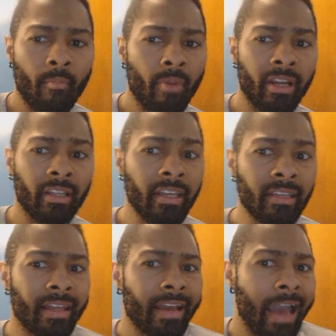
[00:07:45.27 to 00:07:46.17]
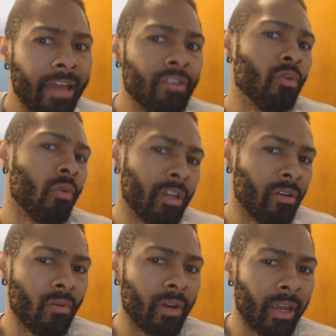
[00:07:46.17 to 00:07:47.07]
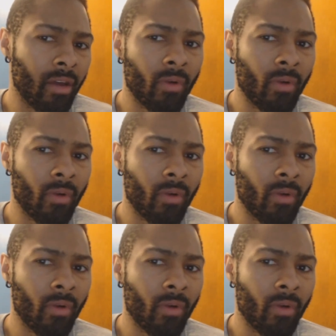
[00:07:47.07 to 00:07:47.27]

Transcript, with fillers: but at least, like, I enjoyed doing it.